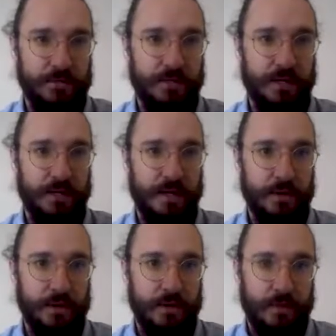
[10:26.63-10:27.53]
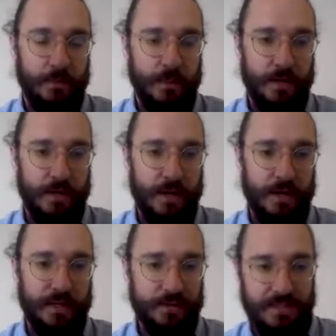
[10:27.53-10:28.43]
figure out what our
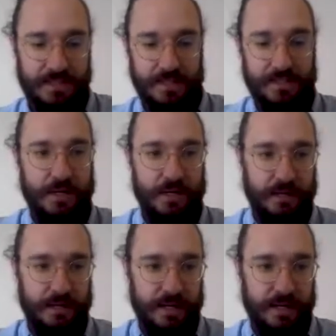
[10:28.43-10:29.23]
account details are.